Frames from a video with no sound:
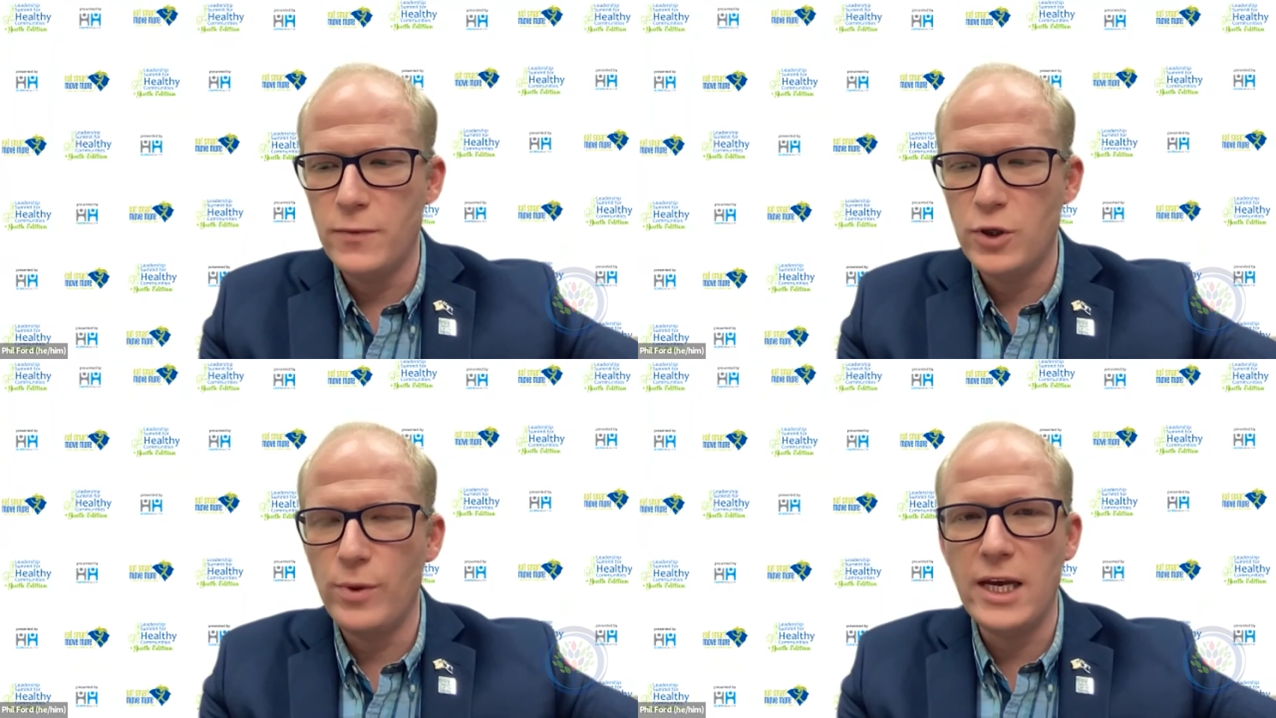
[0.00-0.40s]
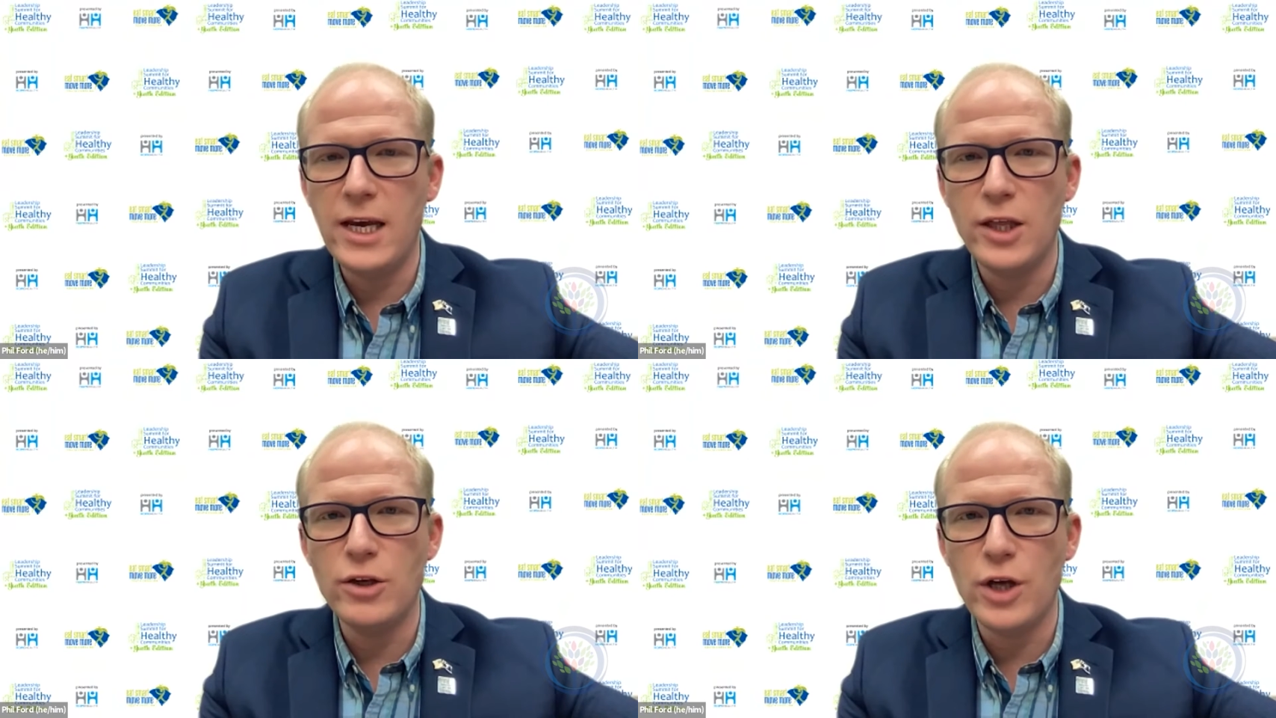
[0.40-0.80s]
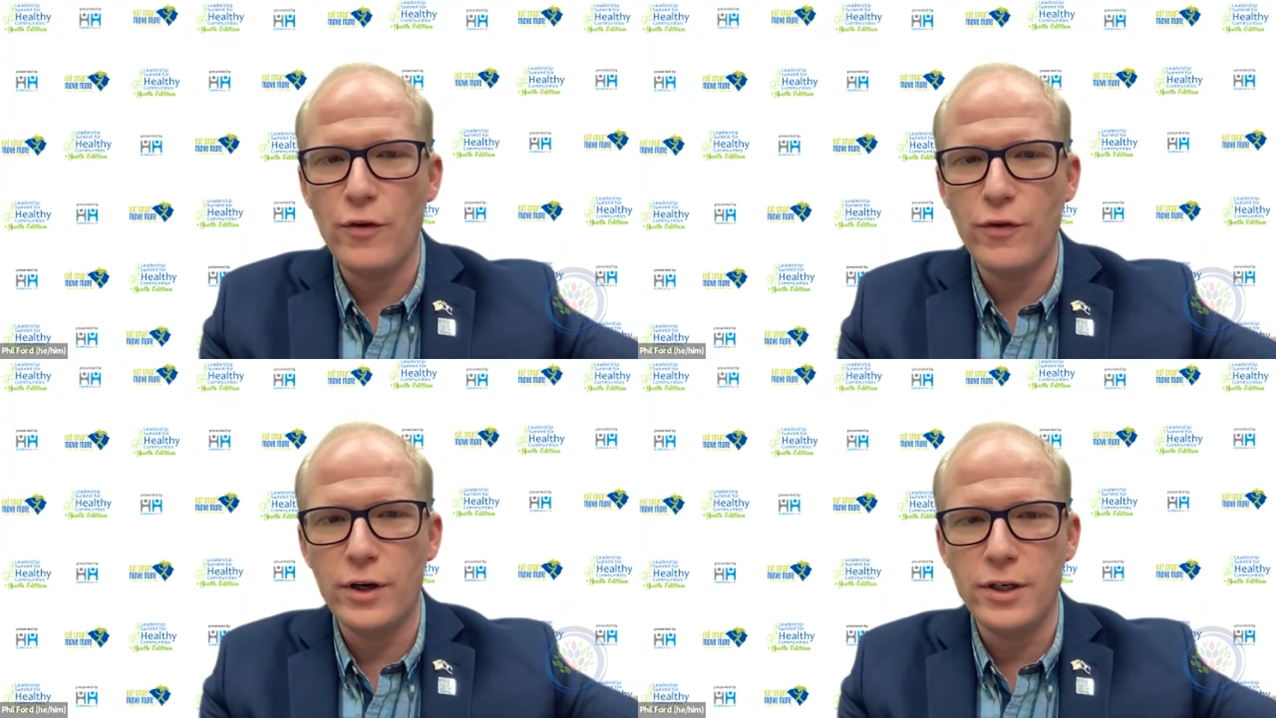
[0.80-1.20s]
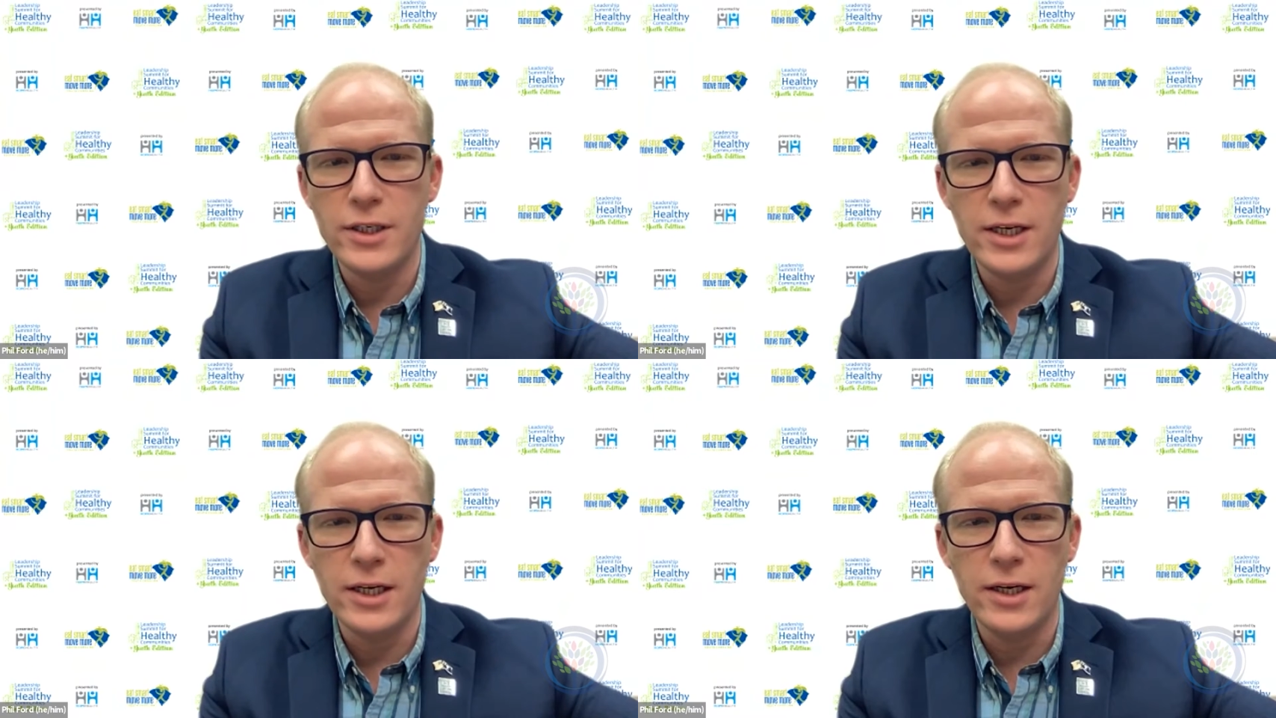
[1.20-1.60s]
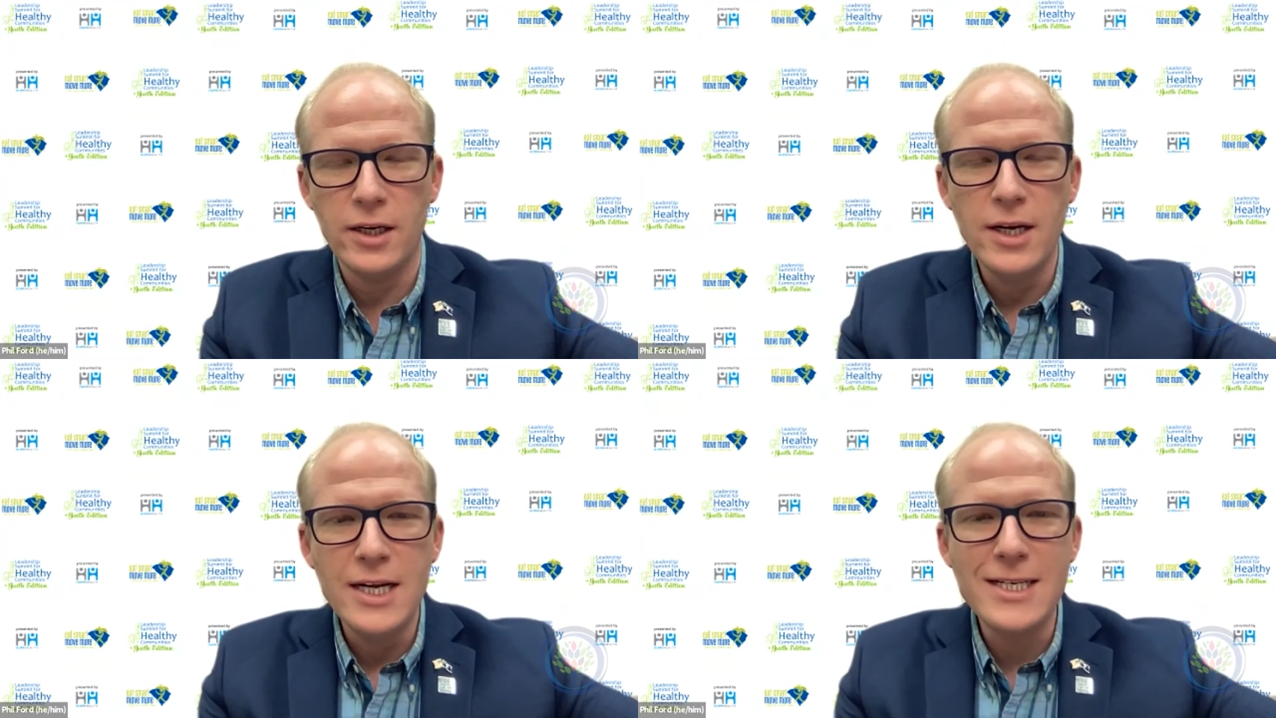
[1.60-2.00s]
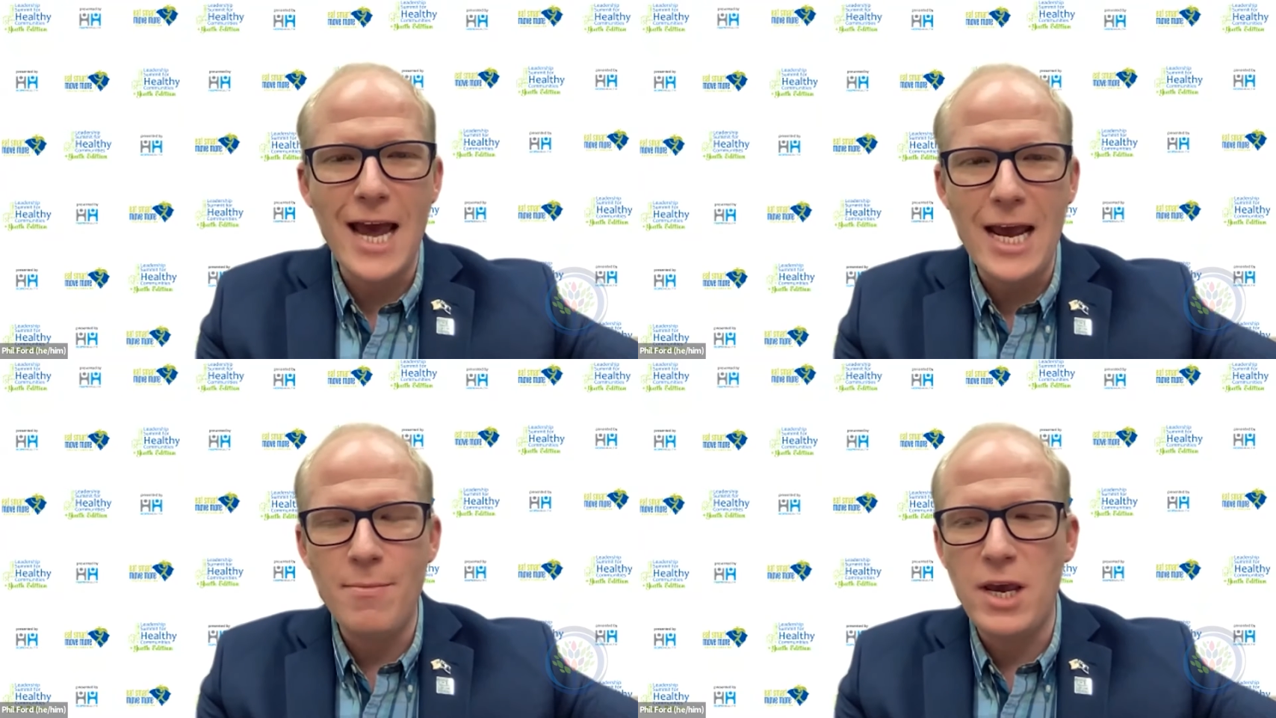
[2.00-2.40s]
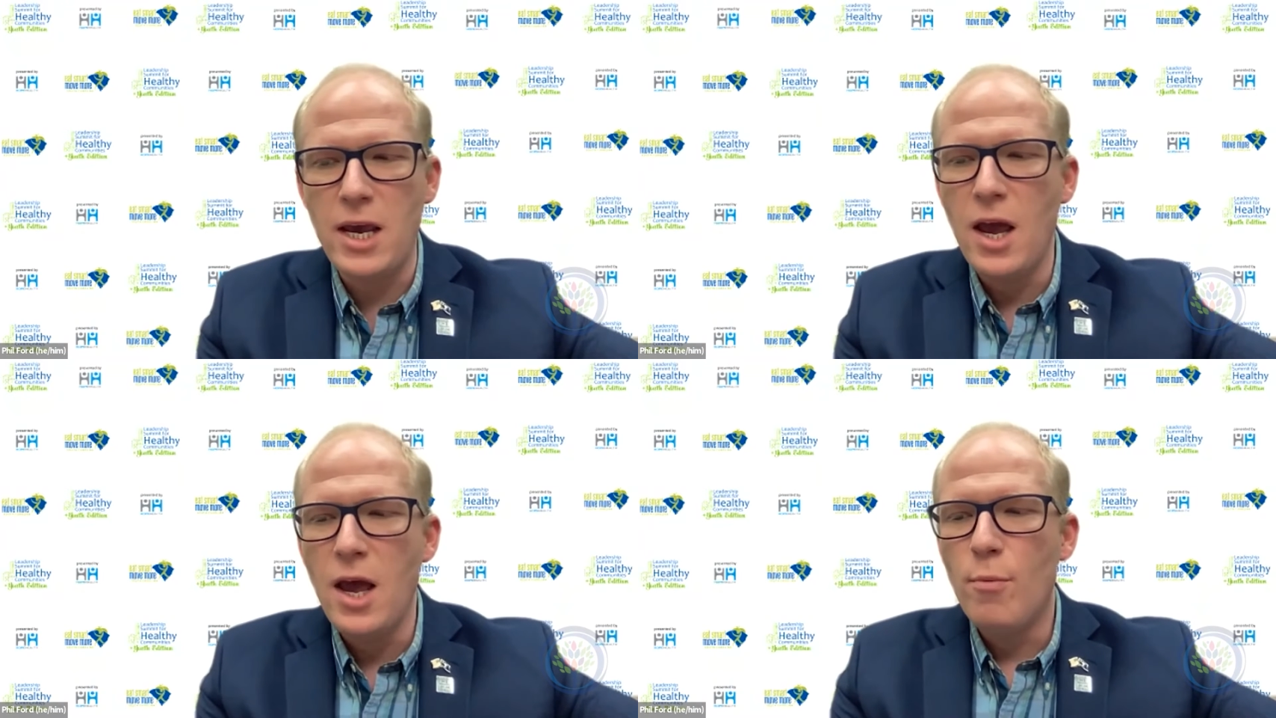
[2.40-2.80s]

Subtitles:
so we can get those over to Amy.